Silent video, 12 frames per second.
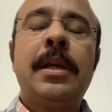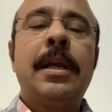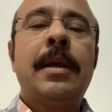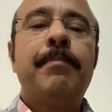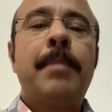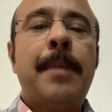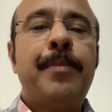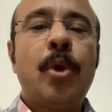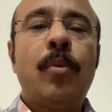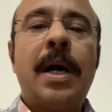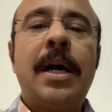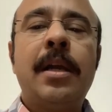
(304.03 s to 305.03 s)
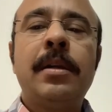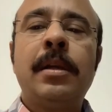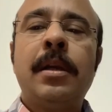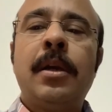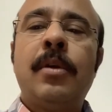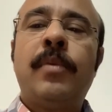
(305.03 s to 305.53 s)
Babruvahan
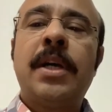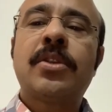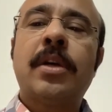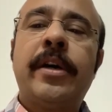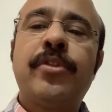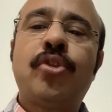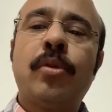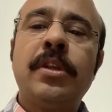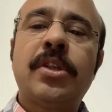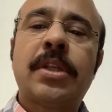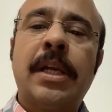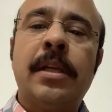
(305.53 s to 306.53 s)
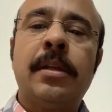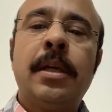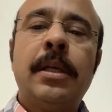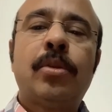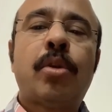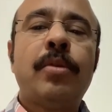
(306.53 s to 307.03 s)
was Arjun's son
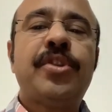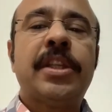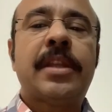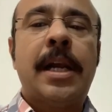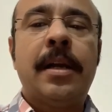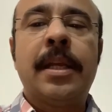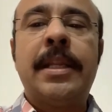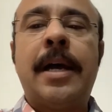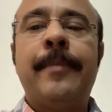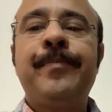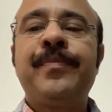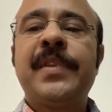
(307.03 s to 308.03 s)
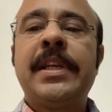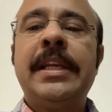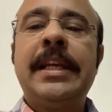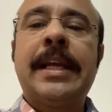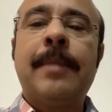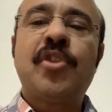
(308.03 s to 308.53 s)
through Chitrangada. He
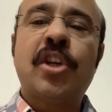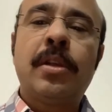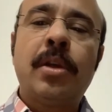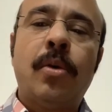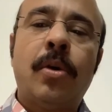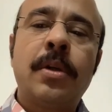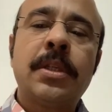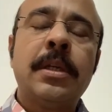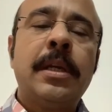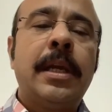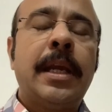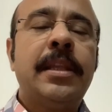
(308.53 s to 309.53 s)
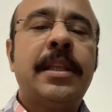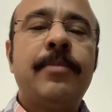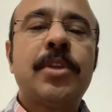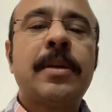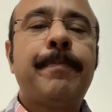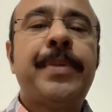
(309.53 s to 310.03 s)
captured the horse and there
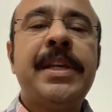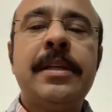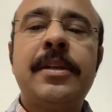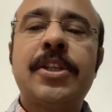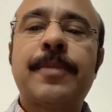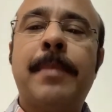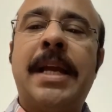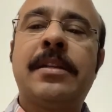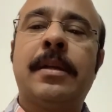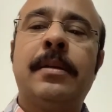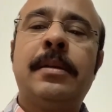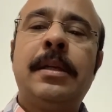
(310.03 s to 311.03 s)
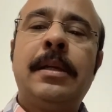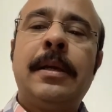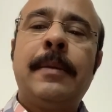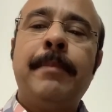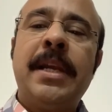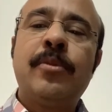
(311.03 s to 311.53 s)
was a fierce battle
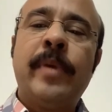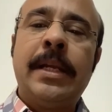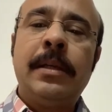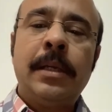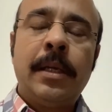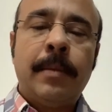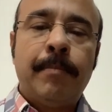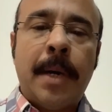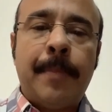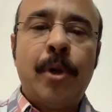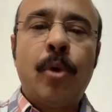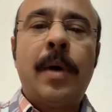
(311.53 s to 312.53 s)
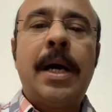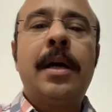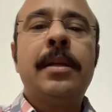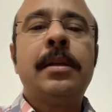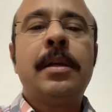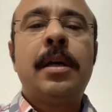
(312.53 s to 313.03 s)
between
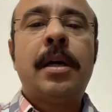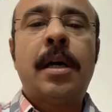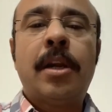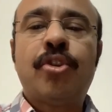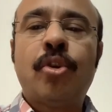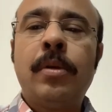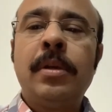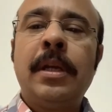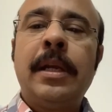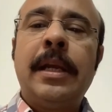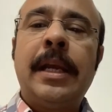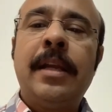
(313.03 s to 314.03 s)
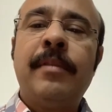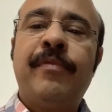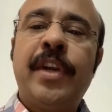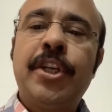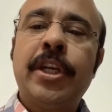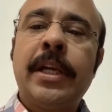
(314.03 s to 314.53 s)
Babruvahan, Arjun and
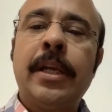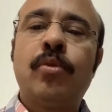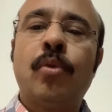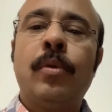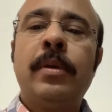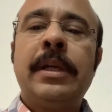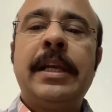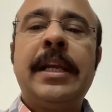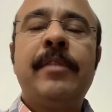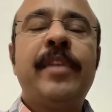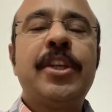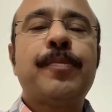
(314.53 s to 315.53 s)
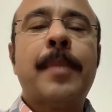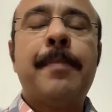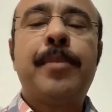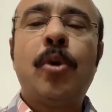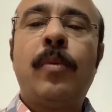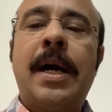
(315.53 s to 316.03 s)
Vrishaketu in which
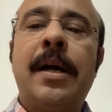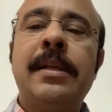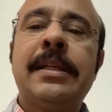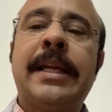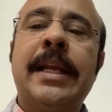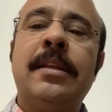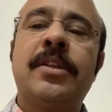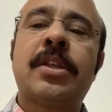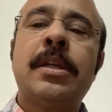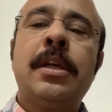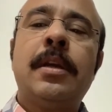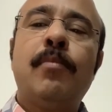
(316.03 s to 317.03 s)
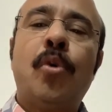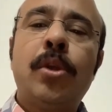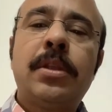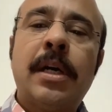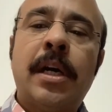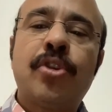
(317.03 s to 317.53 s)
Babruvahan kills
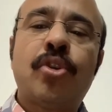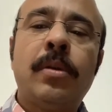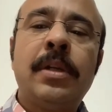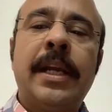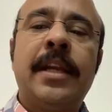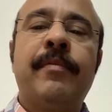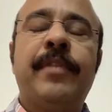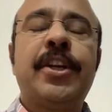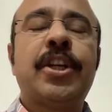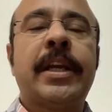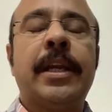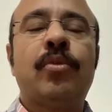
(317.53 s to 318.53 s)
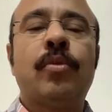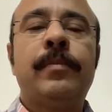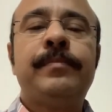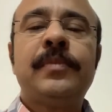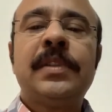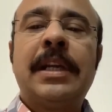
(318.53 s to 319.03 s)
both Arjun and Vrishaketu.
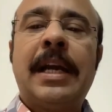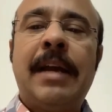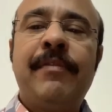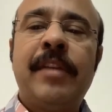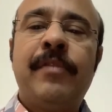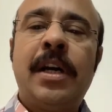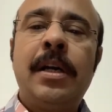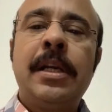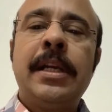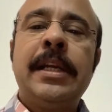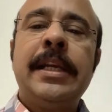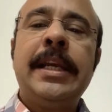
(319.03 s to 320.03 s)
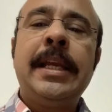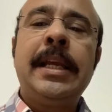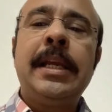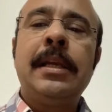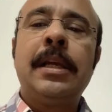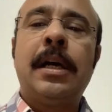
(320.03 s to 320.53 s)
However,
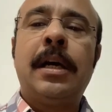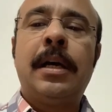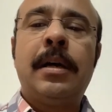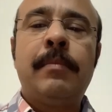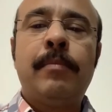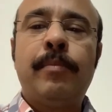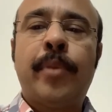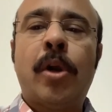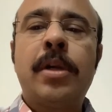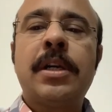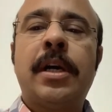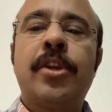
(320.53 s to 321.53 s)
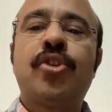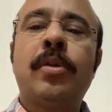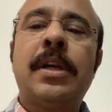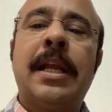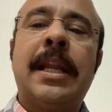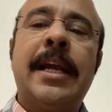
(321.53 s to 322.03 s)
he uh, brought Arjun
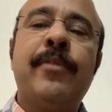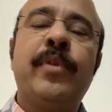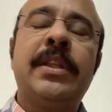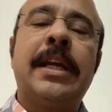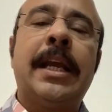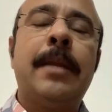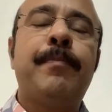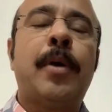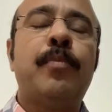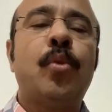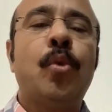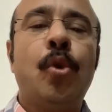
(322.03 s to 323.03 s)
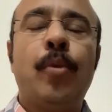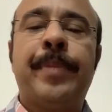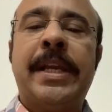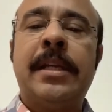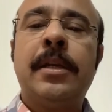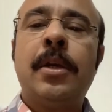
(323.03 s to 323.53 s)
alive with the help of
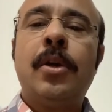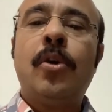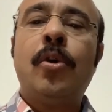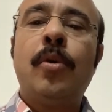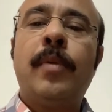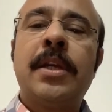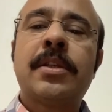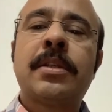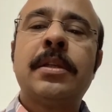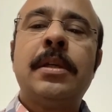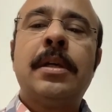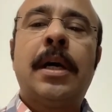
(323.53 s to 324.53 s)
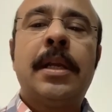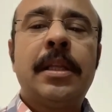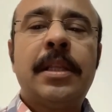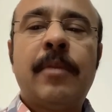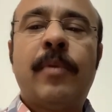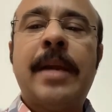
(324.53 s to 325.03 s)
Ulupi, who was
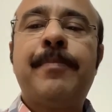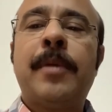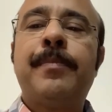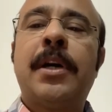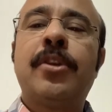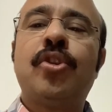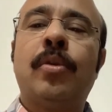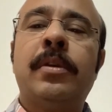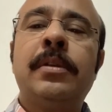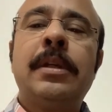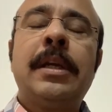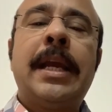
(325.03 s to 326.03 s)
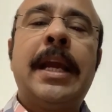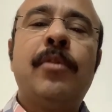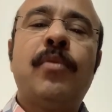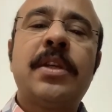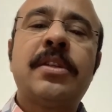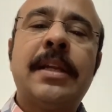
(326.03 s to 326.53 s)
another wife of Arjun and
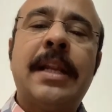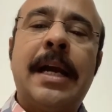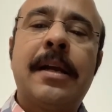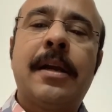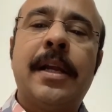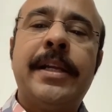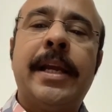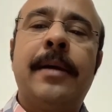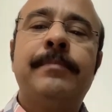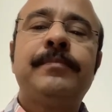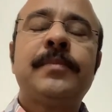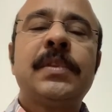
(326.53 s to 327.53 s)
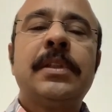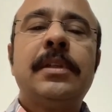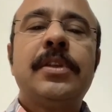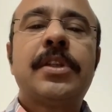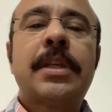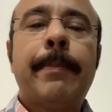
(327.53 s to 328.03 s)
was a Nagkanya.
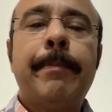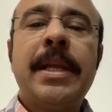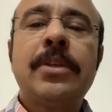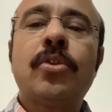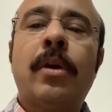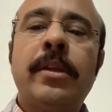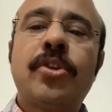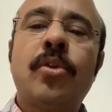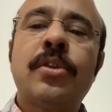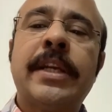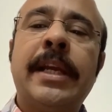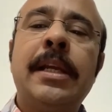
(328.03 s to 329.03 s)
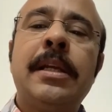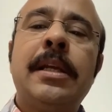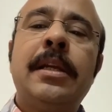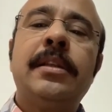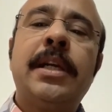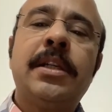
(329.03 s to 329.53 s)
Some myths also say
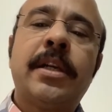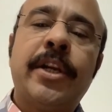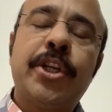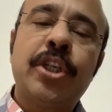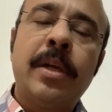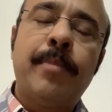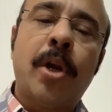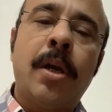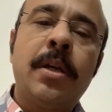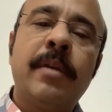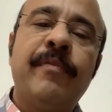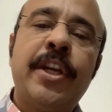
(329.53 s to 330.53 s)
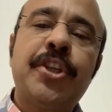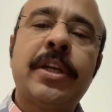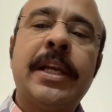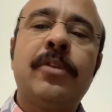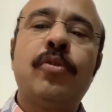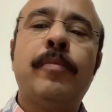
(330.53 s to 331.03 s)
that Krishna brought
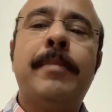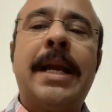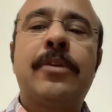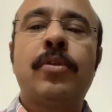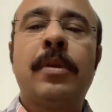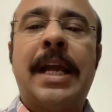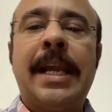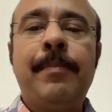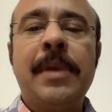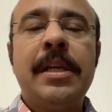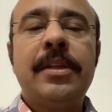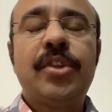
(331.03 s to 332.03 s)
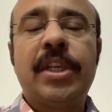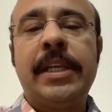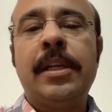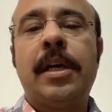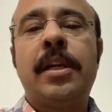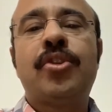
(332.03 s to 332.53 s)
Vrishaketu back to life,
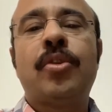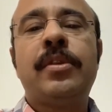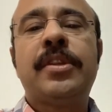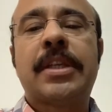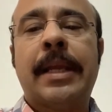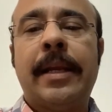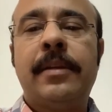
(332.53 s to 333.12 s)
Singh Arjun said.